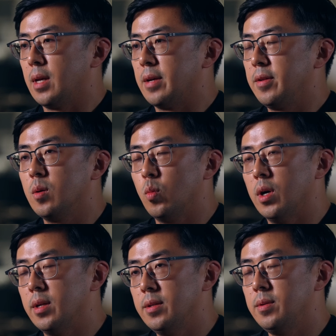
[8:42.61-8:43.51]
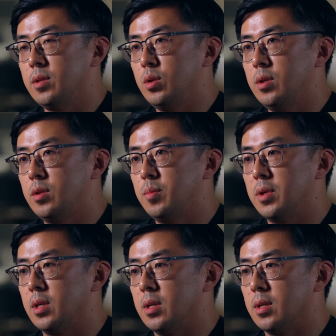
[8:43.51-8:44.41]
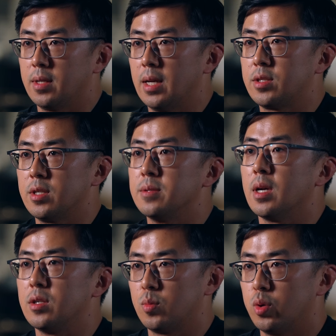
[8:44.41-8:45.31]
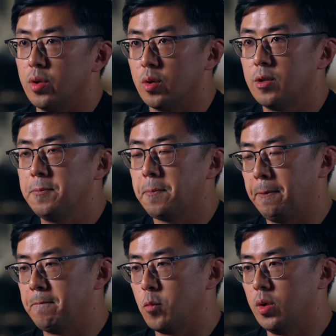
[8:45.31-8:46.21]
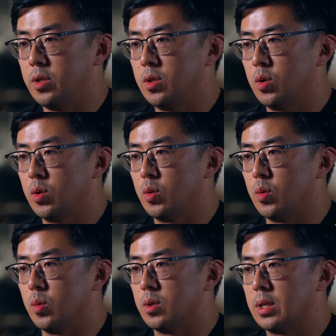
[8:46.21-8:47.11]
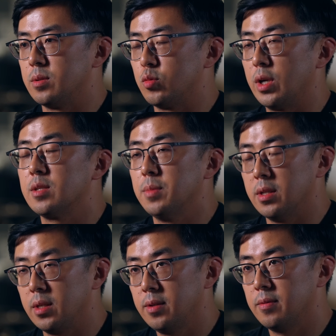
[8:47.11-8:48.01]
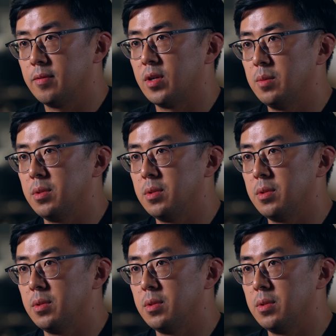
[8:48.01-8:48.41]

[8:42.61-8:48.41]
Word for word: I think one, you need to be, as an entrepreneur, when you raise money from